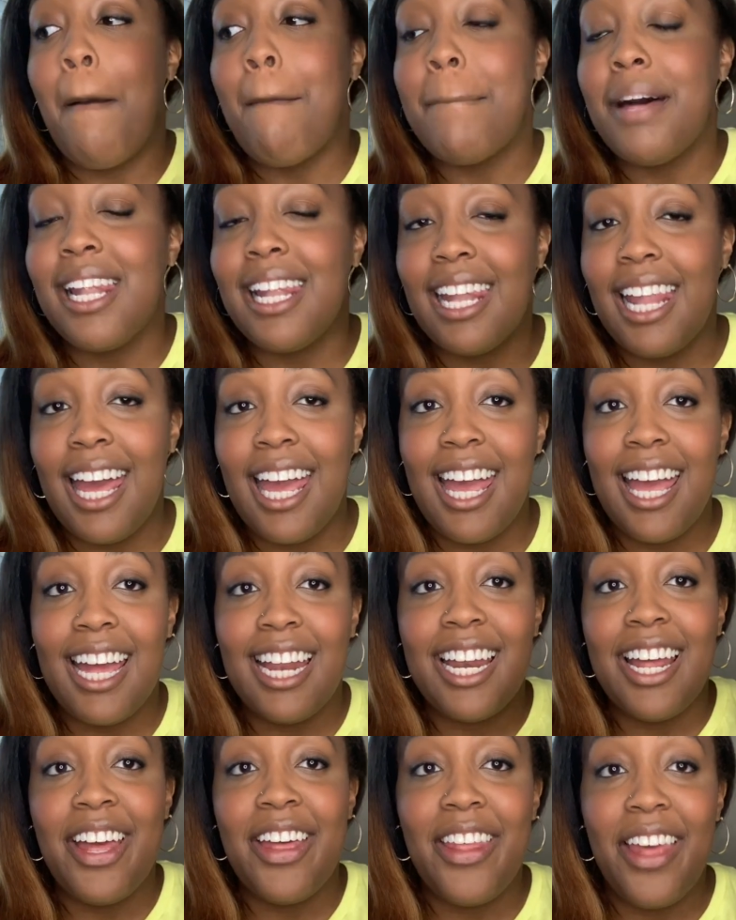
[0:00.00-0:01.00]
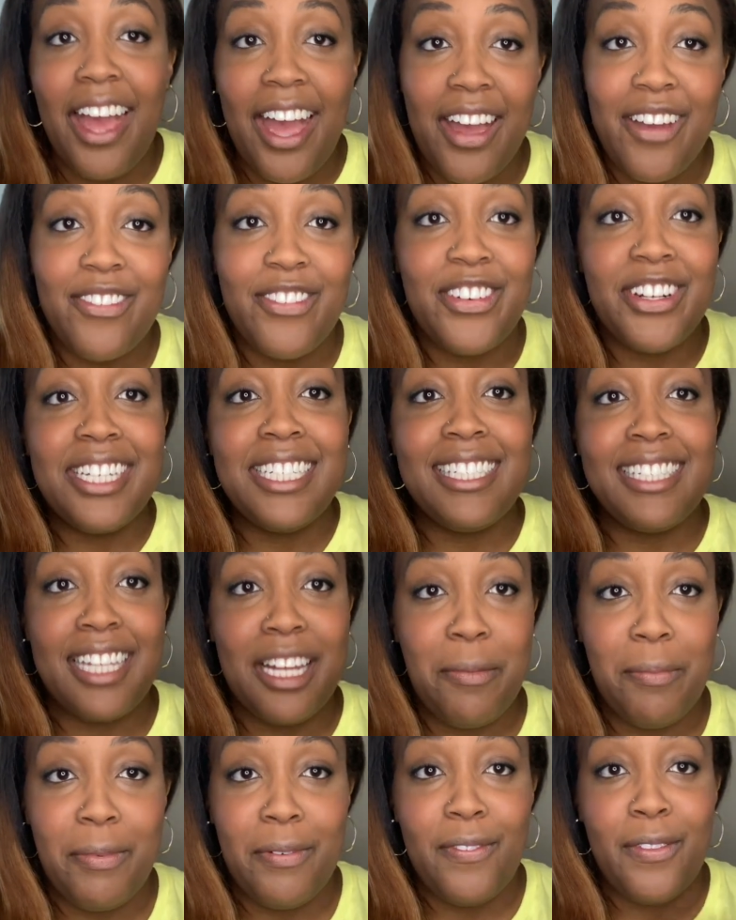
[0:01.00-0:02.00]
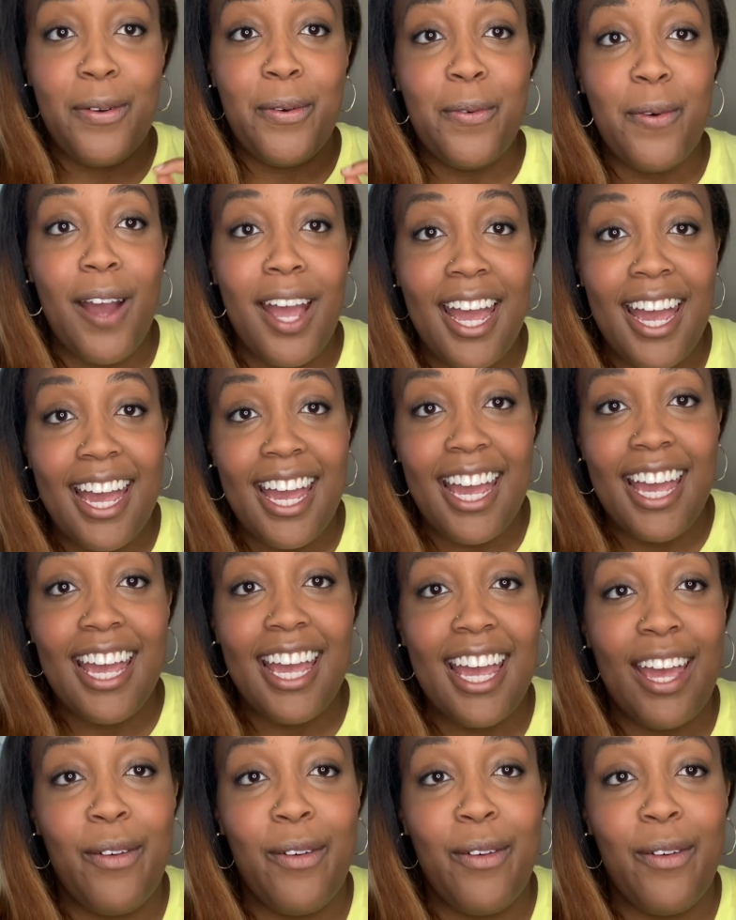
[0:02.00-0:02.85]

plan every step of the way.